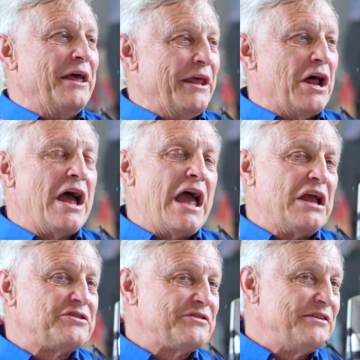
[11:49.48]
And I
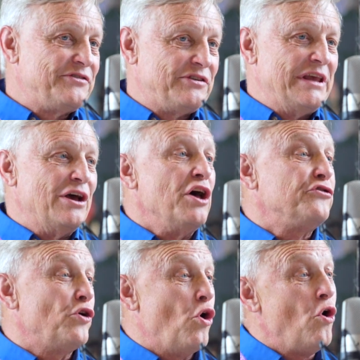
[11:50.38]
actually see
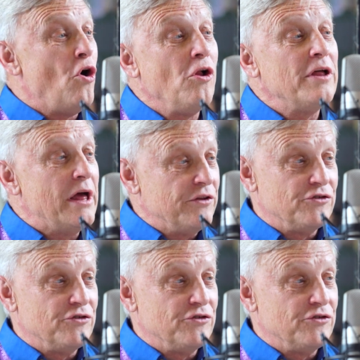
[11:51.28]
us all as